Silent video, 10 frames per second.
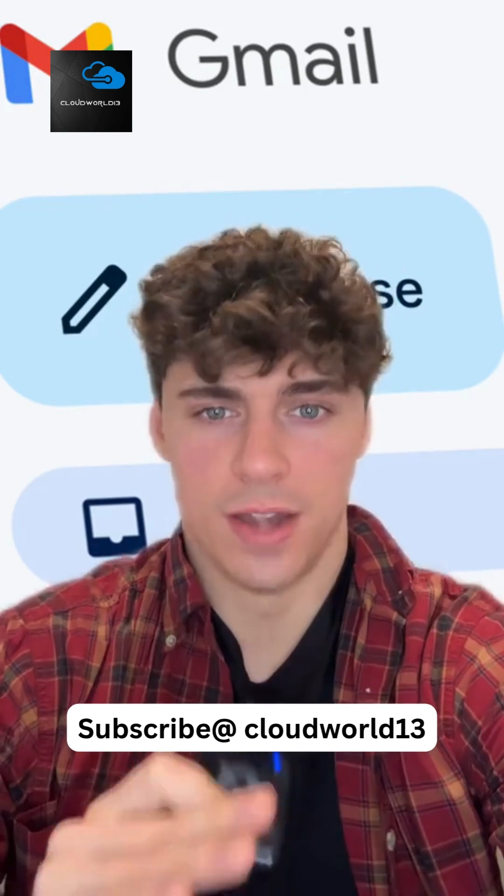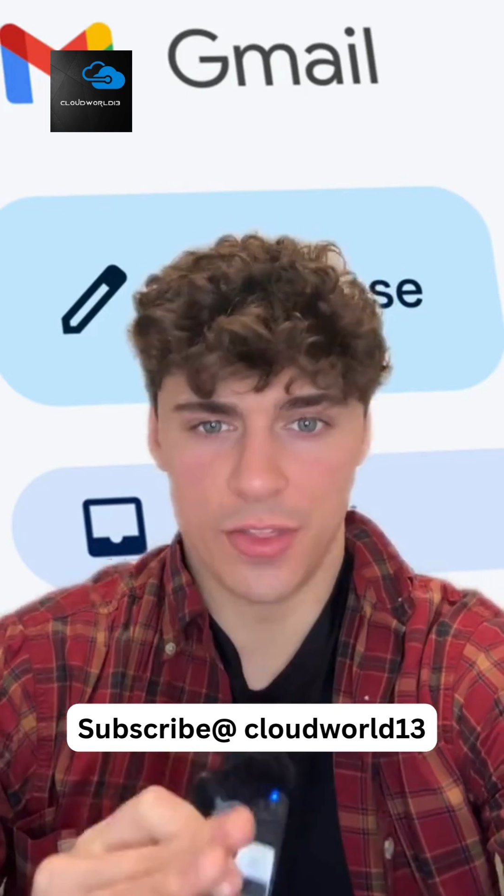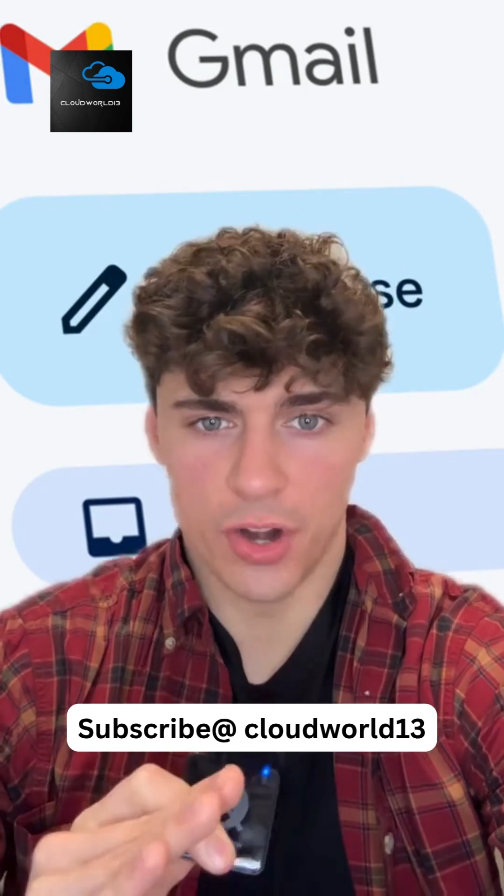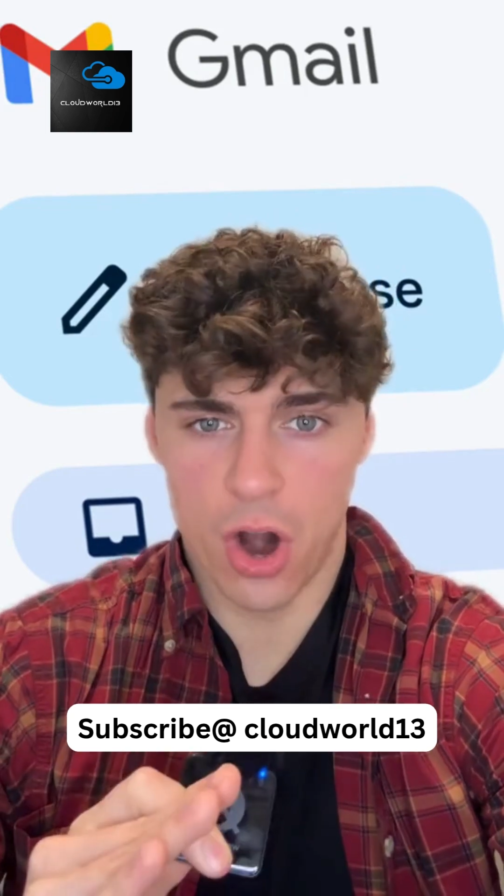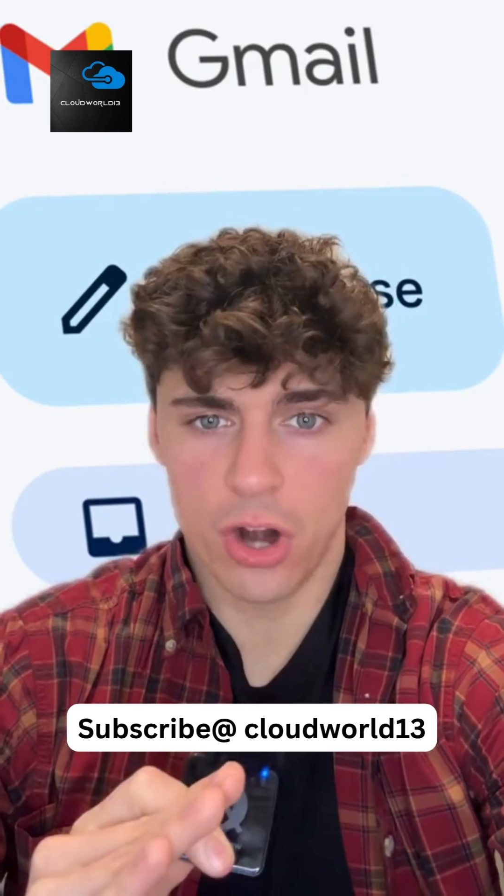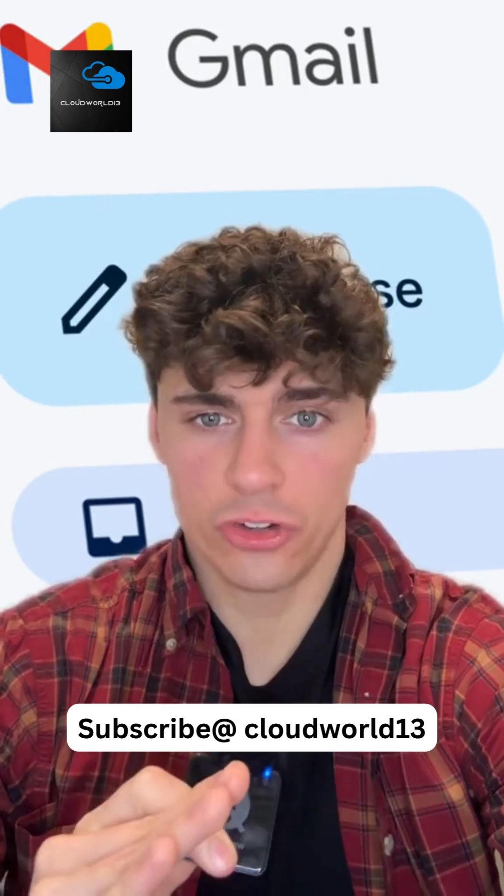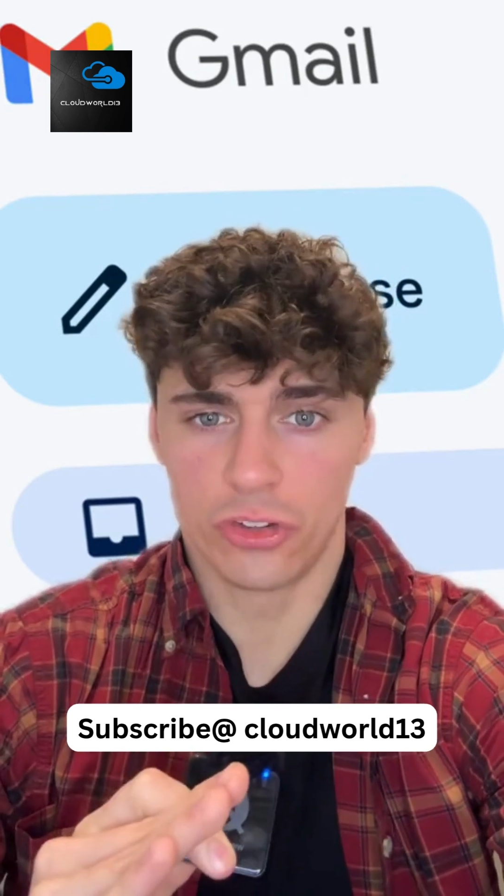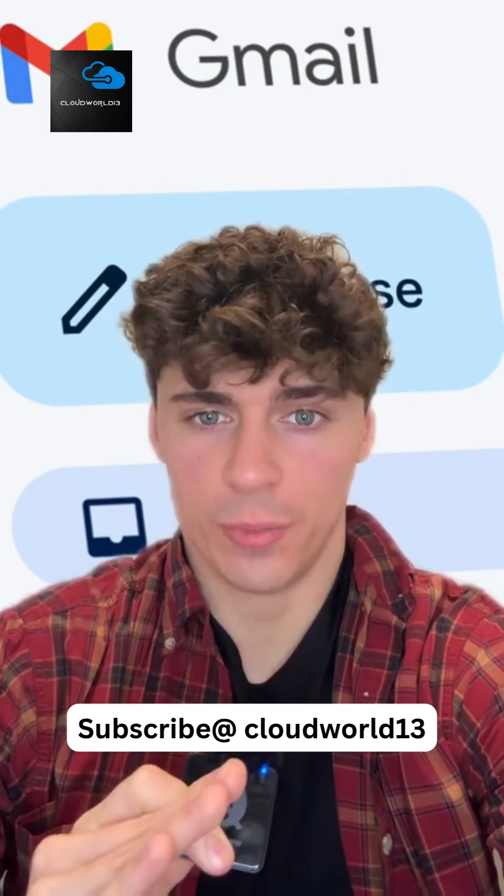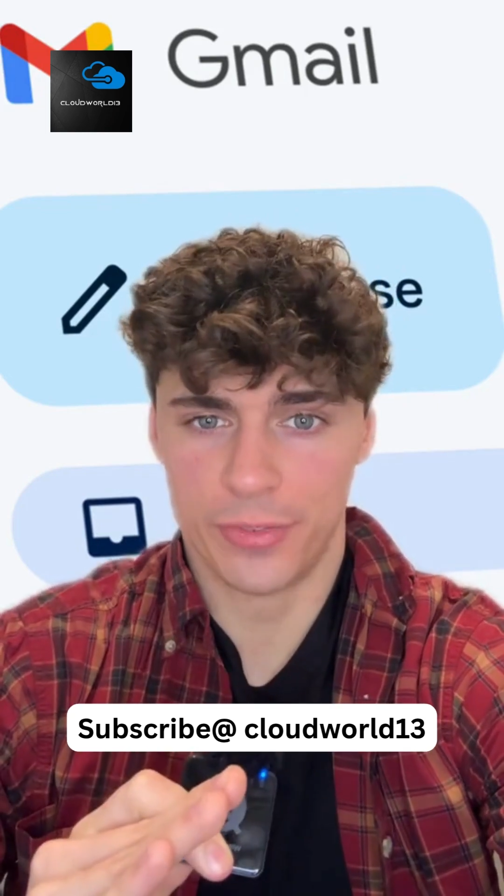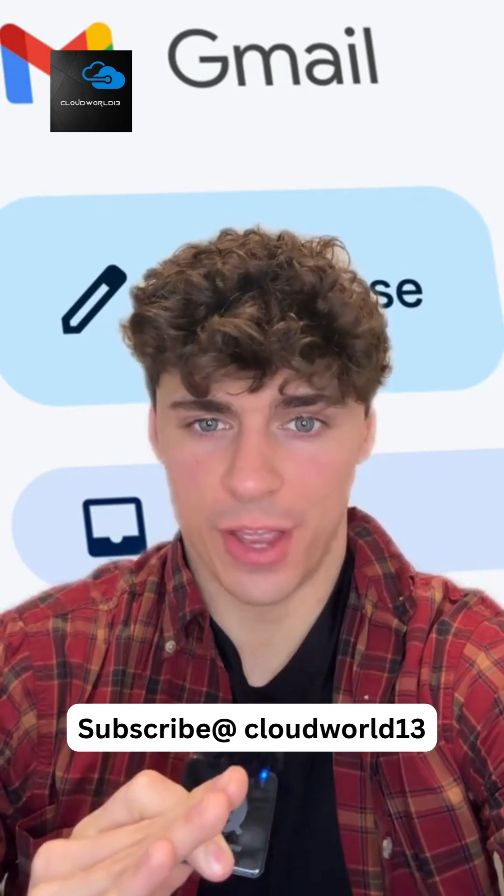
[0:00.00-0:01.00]
Now there are
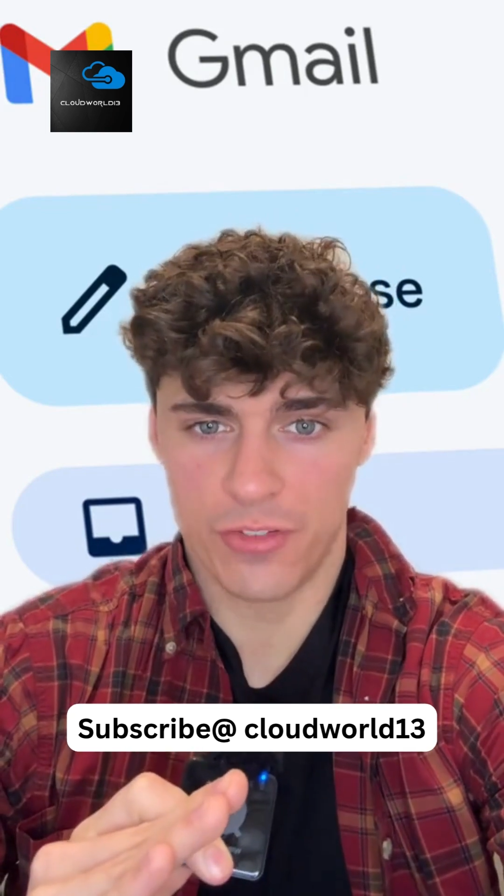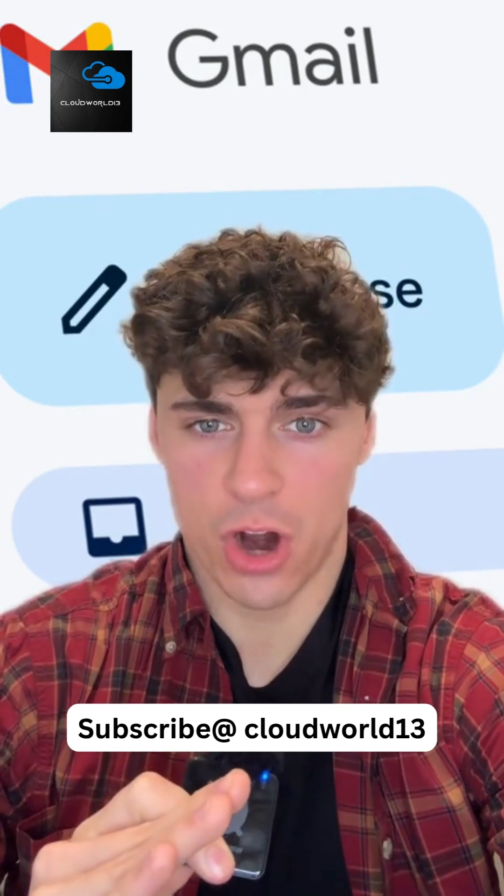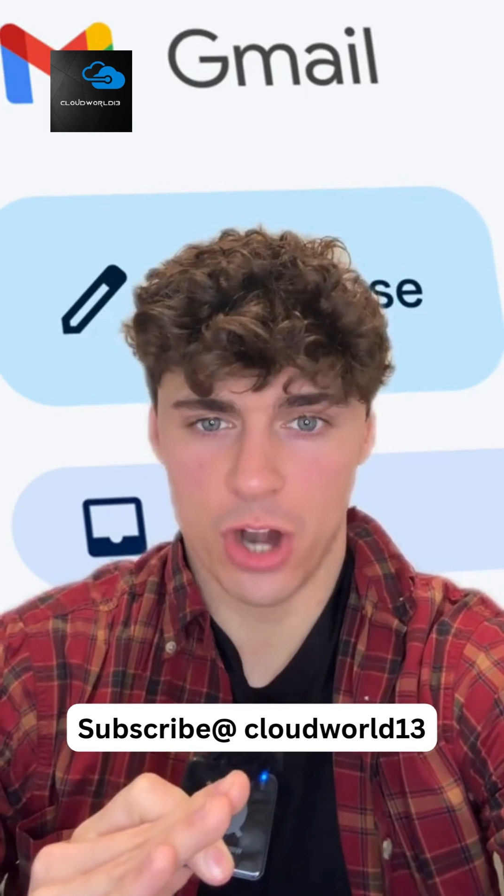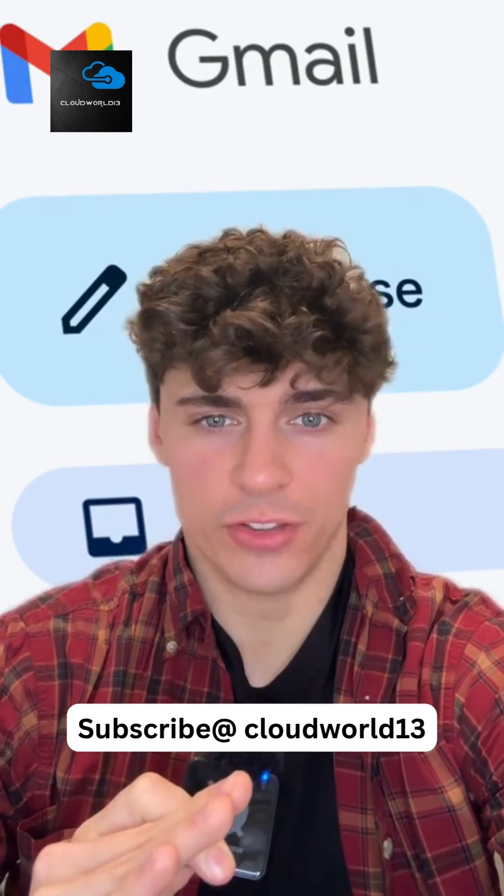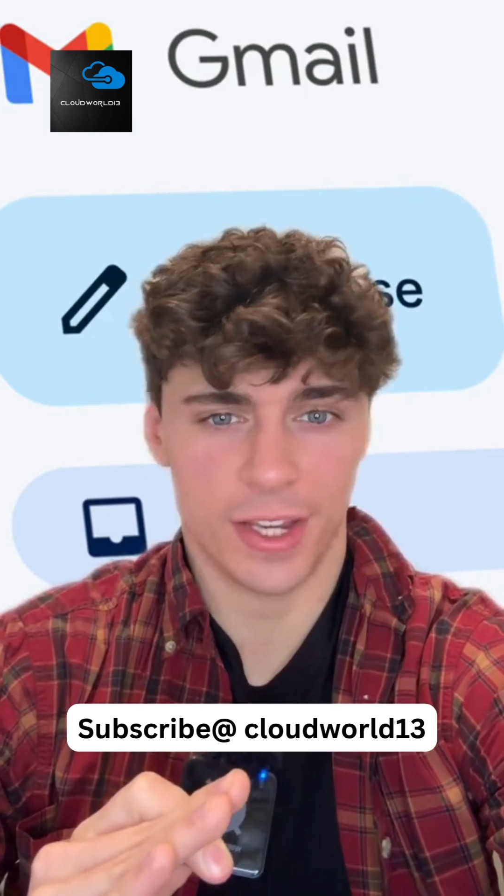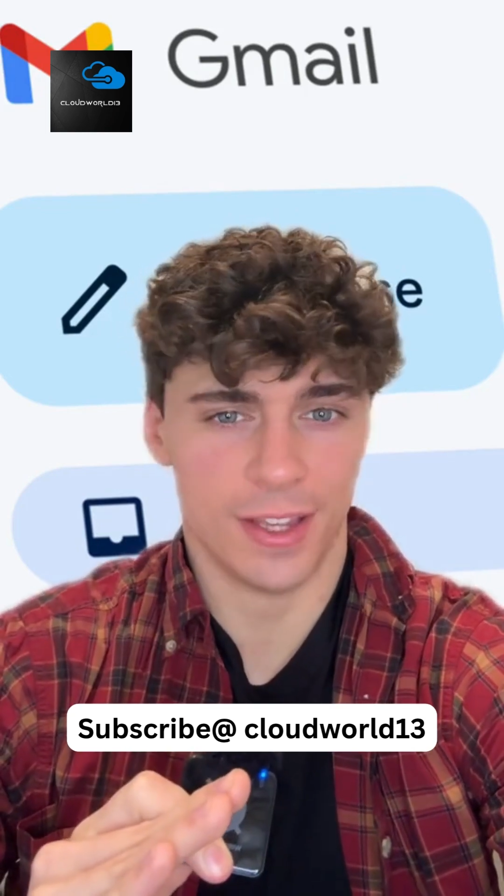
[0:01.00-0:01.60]
some safeguards